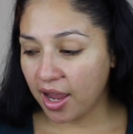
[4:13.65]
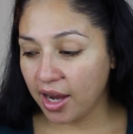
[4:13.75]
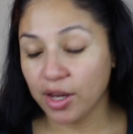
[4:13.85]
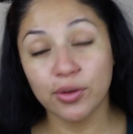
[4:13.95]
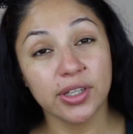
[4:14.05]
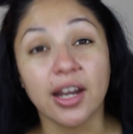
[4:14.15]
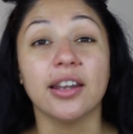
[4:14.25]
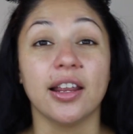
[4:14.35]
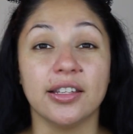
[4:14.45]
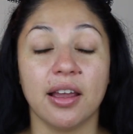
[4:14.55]
I use it
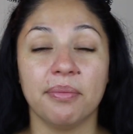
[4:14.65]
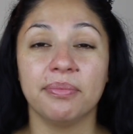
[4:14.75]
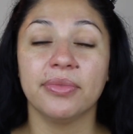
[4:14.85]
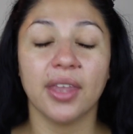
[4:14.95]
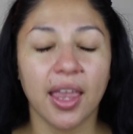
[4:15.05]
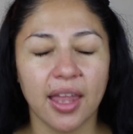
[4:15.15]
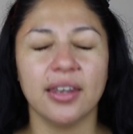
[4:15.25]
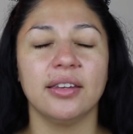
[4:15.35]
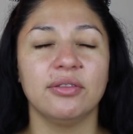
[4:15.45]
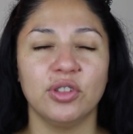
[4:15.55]
at nighttime
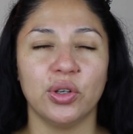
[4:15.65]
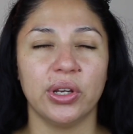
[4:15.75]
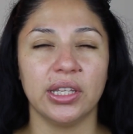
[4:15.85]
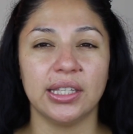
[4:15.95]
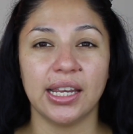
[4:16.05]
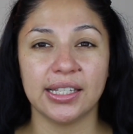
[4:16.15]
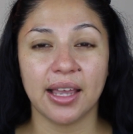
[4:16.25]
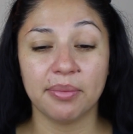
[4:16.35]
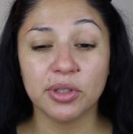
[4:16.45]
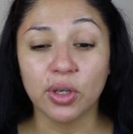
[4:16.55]
and during the
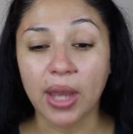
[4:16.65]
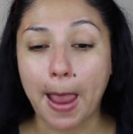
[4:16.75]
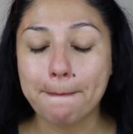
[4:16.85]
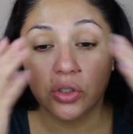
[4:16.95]
daytime. So yeah.